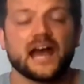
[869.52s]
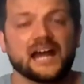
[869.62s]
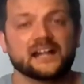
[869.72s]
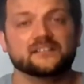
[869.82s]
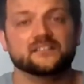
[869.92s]

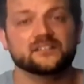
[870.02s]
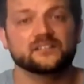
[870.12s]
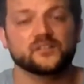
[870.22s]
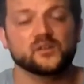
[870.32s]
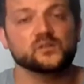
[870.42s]
and
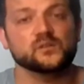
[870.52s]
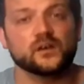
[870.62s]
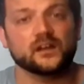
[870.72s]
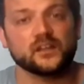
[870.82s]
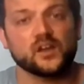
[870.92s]

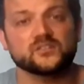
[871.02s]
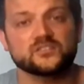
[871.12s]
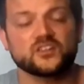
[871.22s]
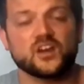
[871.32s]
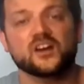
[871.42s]
go to
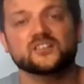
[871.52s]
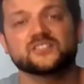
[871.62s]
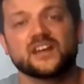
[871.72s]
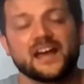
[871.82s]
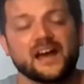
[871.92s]

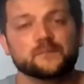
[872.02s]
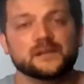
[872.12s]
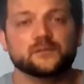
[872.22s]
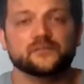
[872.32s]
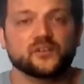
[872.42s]
church and
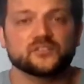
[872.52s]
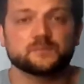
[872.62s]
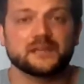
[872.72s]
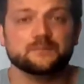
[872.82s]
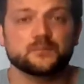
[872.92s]
be with God's
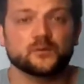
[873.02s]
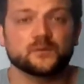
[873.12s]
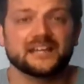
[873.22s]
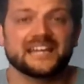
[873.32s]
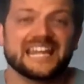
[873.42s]

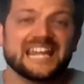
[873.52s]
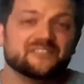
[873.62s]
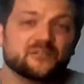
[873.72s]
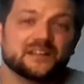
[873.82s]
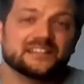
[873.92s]
people,
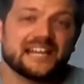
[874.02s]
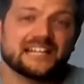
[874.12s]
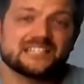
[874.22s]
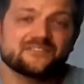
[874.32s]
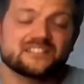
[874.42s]
even when the
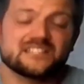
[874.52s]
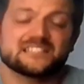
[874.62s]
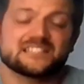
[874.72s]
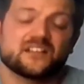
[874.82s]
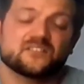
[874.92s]
activity
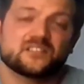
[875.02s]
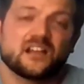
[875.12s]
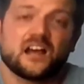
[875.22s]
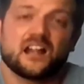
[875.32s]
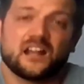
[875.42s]
sounds
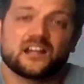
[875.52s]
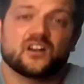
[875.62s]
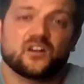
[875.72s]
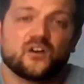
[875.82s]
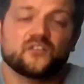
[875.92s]
like a
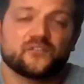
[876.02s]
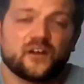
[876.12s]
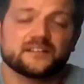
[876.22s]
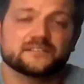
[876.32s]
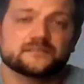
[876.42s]
lot of
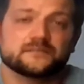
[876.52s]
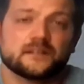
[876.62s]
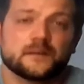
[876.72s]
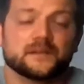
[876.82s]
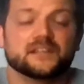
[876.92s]
fun.
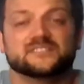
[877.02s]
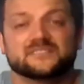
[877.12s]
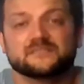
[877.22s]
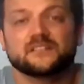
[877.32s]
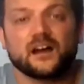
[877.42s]

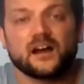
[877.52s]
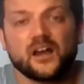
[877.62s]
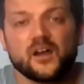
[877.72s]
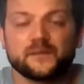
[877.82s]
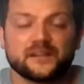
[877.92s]
Because I
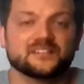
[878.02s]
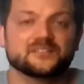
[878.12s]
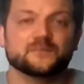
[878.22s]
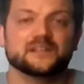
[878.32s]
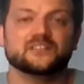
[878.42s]
hope that
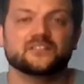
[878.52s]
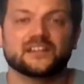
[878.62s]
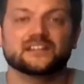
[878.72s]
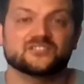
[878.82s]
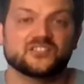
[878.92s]
doesn't mean you
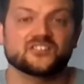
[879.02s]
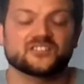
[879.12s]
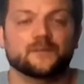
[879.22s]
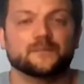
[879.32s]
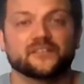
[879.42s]
think that church
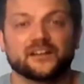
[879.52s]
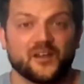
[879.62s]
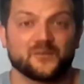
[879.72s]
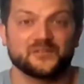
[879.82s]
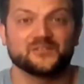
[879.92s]
can't be fun. I
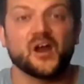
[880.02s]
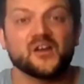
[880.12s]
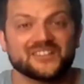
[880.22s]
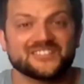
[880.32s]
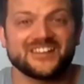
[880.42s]
hope you
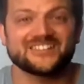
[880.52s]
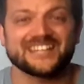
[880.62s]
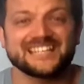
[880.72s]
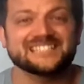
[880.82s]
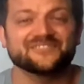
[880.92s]
know that church
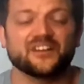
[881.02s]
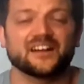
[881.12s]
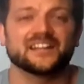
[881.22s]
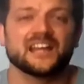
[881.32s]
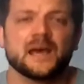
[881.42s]
is
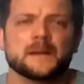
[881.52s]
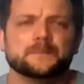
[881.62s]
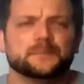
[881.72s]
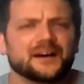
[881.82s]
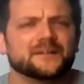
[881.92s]
fun.
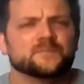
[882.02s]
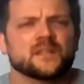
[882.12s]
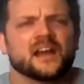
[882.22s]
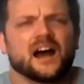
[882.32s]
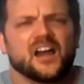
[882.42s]
But
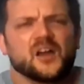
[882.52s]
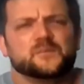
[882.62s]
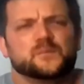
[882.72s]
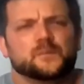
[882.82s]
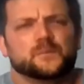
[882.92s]

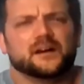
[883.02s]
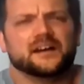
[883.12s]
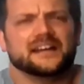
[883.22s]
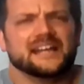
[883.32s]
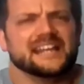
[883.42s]

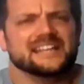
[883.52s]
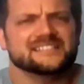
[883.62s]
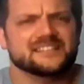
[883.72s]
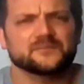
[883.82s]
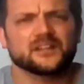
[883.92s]
it
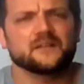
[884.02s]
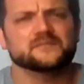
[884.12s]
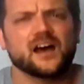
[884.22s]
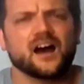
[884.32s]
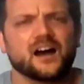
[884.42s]
is
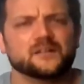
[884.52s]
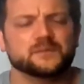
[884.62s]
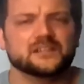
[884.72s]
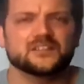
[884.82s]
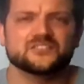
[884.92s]
sometimes hard
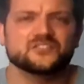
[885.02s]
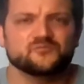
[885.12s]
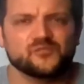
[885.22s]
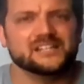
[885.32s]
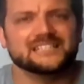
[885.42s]
because you
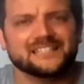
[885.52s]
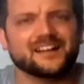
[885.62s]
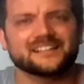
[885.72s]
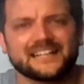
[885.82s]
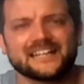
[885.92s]
really
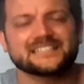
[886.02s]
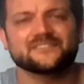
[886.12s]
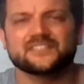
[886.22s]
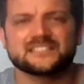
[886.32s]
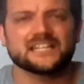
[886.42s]
like that
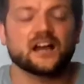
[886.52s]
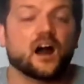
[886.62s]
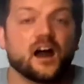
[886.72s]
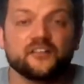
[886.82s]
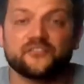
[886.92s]
activity.
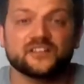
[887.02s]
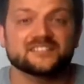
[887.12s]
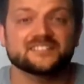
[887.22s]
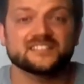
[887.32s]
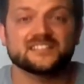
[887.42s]
For
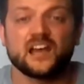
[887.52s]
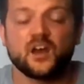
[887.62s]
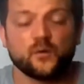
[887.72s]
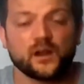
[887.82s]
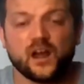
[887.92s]
instance,
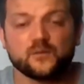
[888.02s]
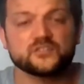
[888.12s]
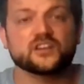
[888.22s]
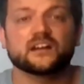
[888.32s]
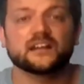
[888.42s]
when I
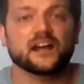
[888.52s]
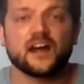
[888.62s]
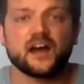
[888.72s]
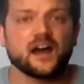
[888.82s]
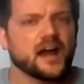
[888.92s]
was
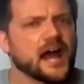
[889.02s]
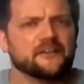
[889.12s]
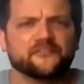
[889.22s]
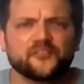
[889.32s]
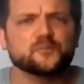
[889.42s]
younger,
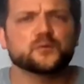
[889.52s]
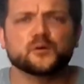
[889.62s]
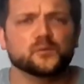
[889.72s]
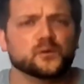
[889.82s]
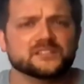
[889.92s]

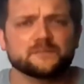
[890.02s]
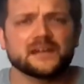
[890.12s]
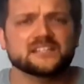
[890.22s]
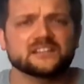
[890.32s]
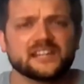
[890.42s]
football was a
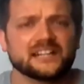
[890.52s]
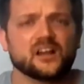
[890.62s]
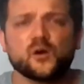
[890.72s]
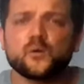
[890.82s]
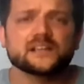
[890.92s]
major thing. They
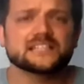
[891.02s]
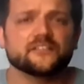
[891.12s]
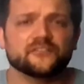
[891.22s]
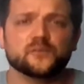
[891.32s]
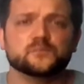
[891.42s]
always
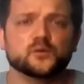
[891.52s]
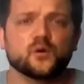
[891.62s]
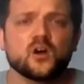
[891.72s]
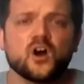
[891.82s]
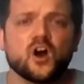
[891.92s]
have
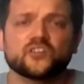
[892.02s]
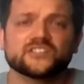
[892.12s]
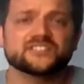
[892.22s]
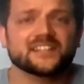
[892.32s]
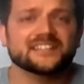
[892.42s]
football on
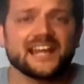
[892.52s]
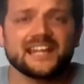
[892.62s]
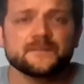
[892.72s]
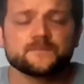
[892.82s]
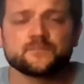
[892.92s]
a
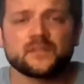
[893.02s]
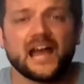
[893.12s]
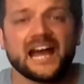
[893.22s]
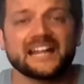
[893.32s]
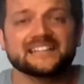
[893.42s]
Sunday,
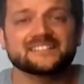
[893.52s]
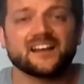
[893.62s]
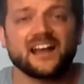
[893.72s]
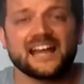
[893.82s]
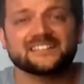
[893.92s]
and
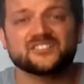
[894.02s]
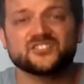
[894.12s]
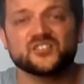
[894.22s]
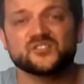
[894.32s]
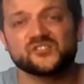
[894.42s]
I had to
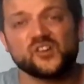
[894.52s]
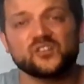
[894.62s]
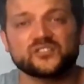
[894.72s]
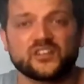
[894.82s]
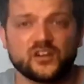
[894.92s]
choose
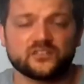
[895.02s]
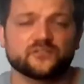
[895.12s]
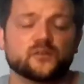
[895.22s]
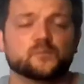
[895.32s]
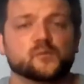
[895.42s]
not to go to
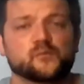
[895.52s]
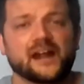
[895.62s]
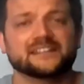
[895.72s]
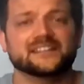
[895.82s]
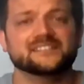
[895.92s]
football
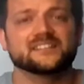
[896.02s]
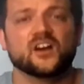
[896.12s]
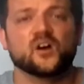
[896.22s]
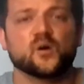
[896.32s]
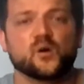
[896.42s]
practice
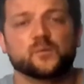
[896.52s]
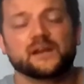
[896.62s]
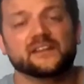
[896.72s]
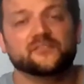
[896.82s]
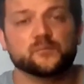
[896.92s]
or
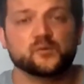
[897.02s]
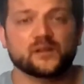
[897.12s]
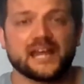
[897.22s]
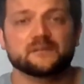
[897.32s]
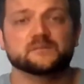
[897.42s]
play football
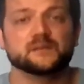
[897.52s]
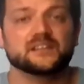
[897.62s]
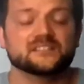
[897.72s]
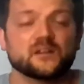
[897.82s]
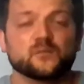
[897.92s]
games
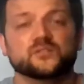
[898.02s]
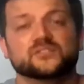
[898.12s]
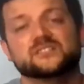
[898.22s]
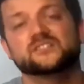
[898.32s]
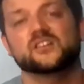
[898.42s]
because I
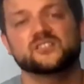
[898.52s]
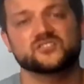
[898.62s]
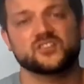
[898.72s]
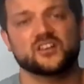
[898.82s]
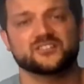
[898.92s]
wanted to go to
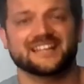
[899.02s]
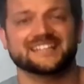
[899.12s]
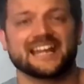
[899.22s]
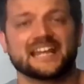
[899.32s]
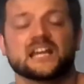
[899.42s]
church
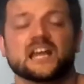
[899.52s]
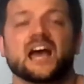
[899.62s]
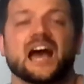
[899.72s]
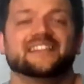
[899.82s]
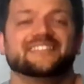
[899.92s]
that day.
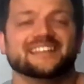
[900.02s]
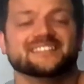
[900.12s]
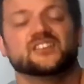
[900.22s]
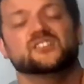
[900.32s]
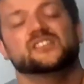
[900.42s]
And
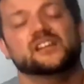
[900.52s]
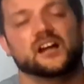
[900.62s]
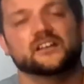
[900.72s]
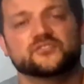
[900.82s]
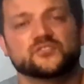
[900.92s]
those are the kind of